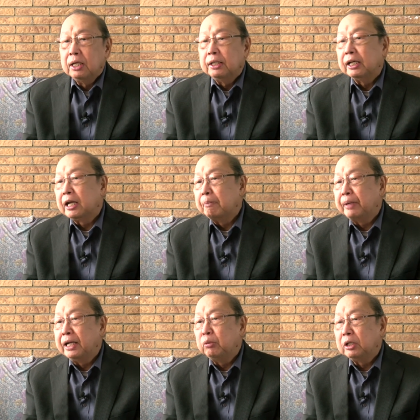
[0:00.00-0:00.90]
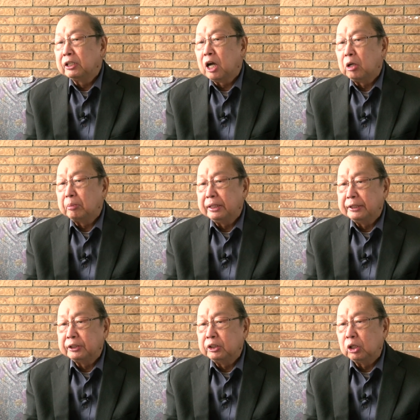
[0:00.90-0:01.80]
The campaign will
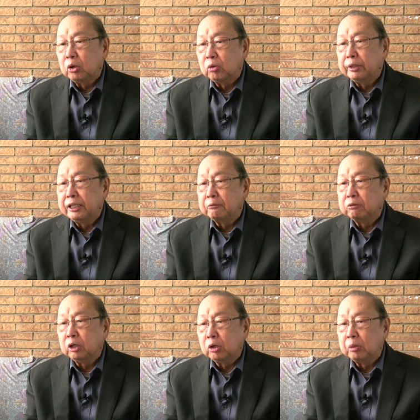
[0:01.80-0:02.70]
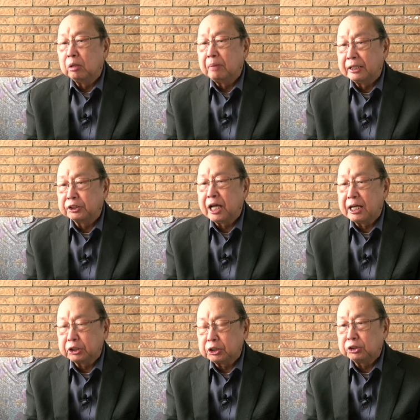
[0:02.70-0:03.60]
culminate in the holding of global mass
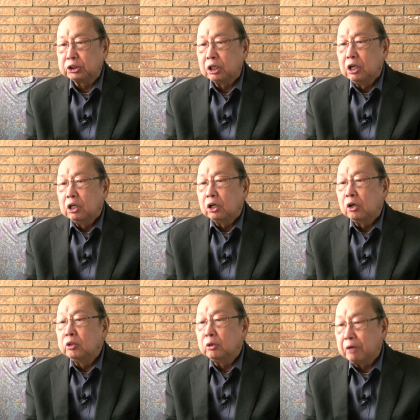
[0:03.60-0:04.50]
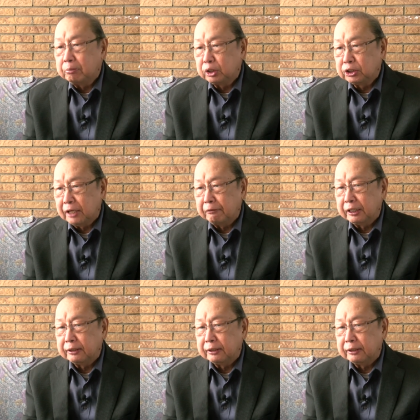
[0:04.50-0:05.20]
actions on November 7.